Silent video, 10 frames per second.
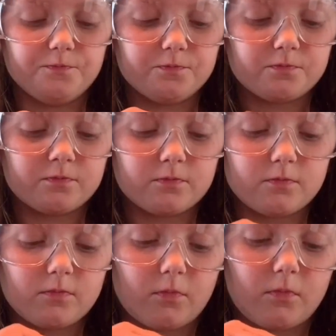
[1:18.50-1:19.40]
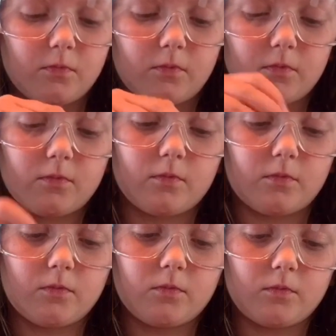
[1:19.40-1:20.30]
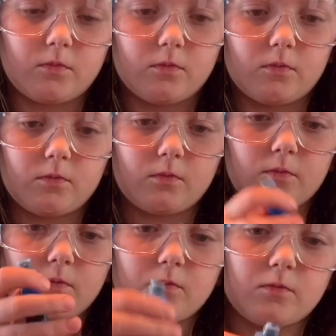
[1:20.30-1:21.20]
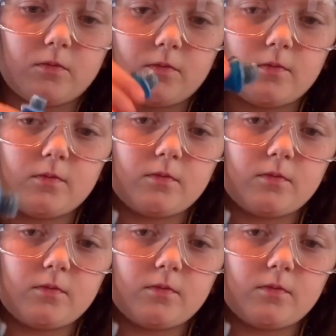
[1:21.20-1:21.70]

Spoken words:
(silence)